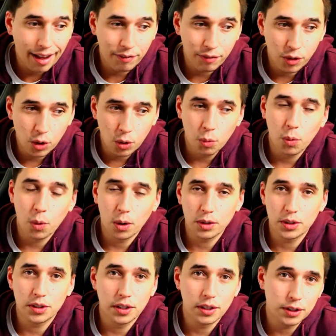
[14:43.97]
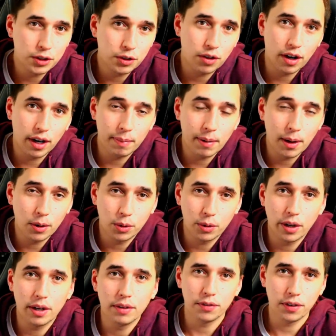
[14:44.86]
have no words to describe how
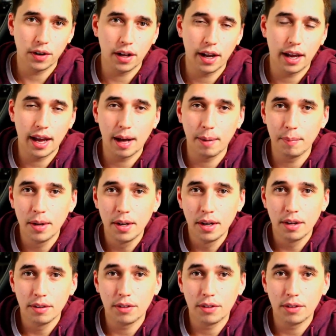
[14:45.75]
grateful I am